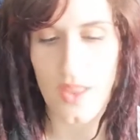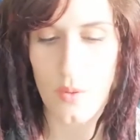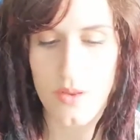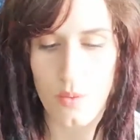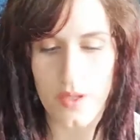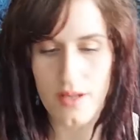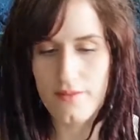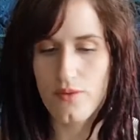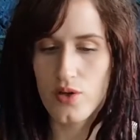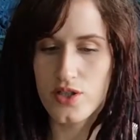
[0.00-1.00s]
With the Wheel
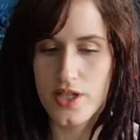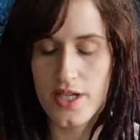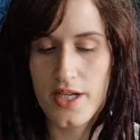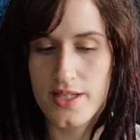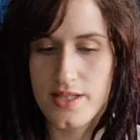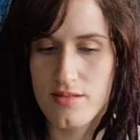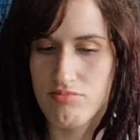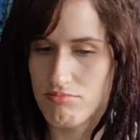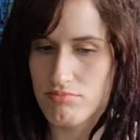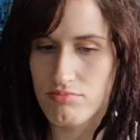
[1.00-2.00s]
of Fortune, it's
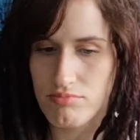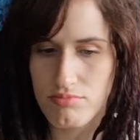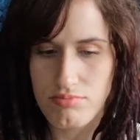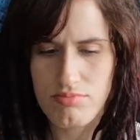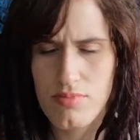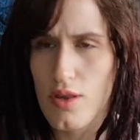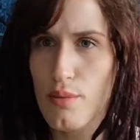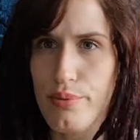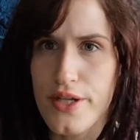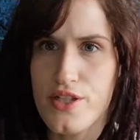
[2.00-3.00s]

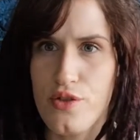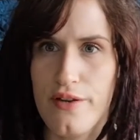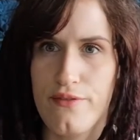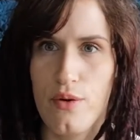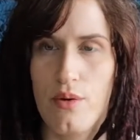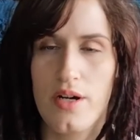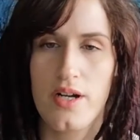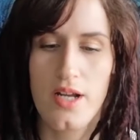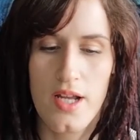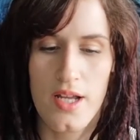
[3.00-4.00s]
pretty
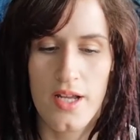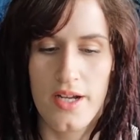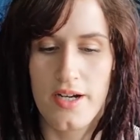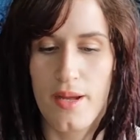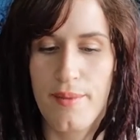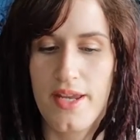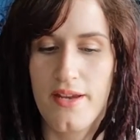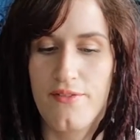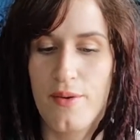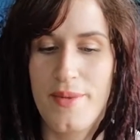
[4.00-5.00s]
straightforward. You're
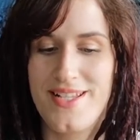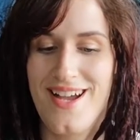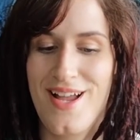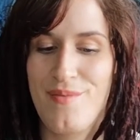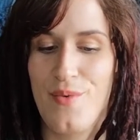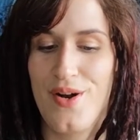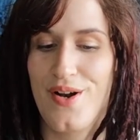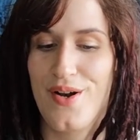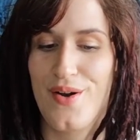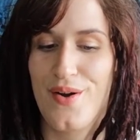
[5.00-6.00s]
coming from a time
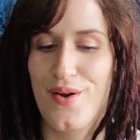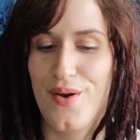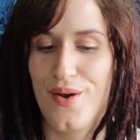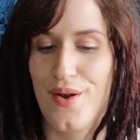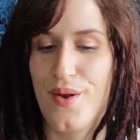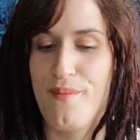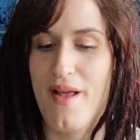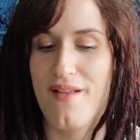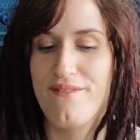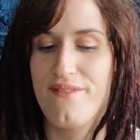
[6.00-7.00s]
where you
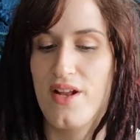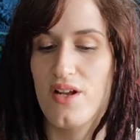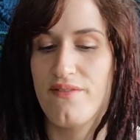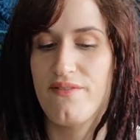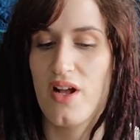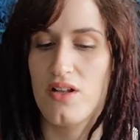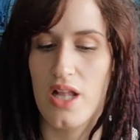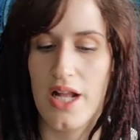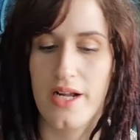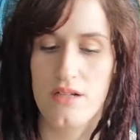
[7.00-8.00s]
may felt
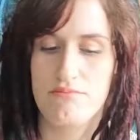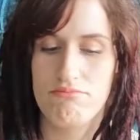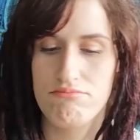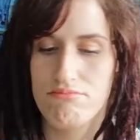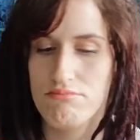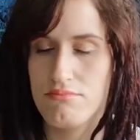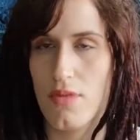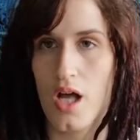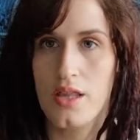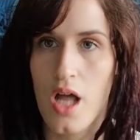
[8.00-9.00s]
like
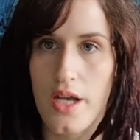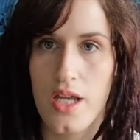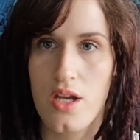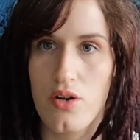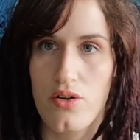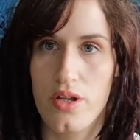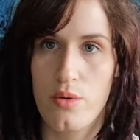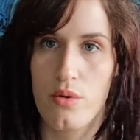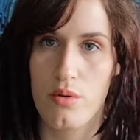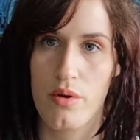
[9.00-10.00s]
unlucky, or
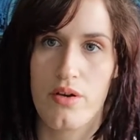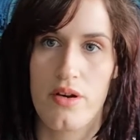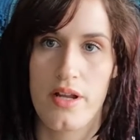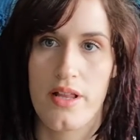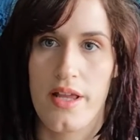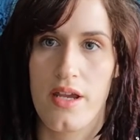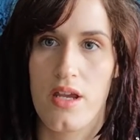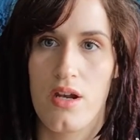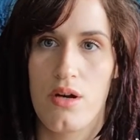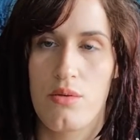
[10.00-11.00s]
you were wondering, like,
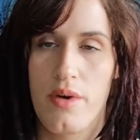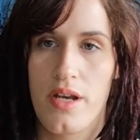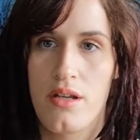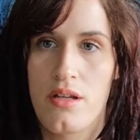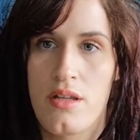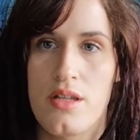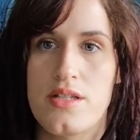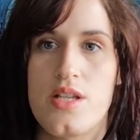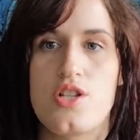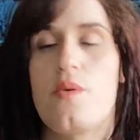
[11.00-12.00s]
you know, when the
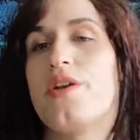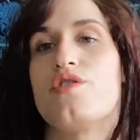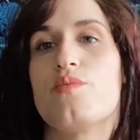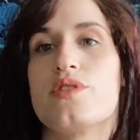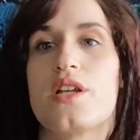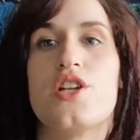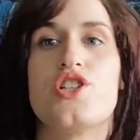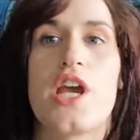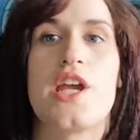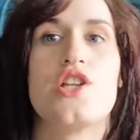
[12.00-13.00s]
situation was going to
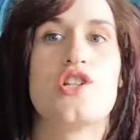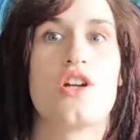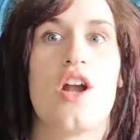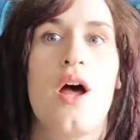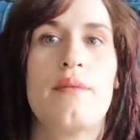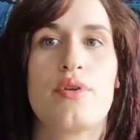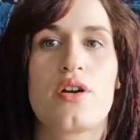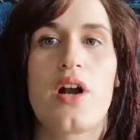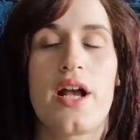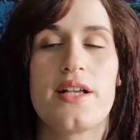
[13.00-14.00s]
change or
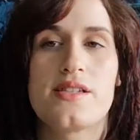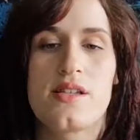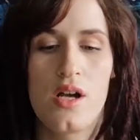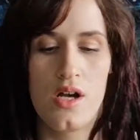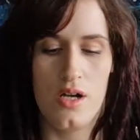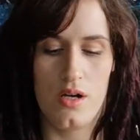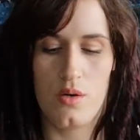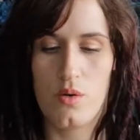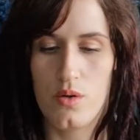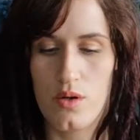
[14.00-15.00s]
progress,
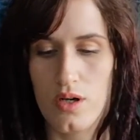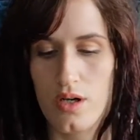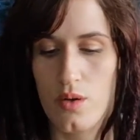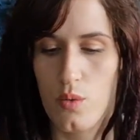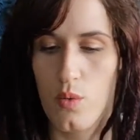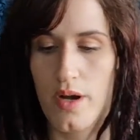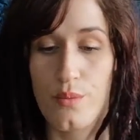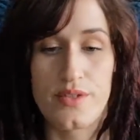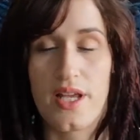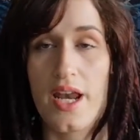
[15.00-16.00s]
or
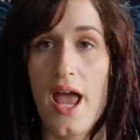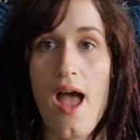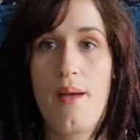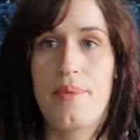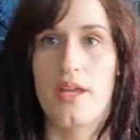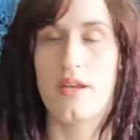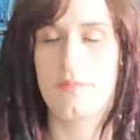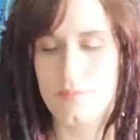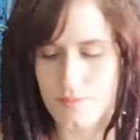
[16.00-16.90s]
what was going to happen.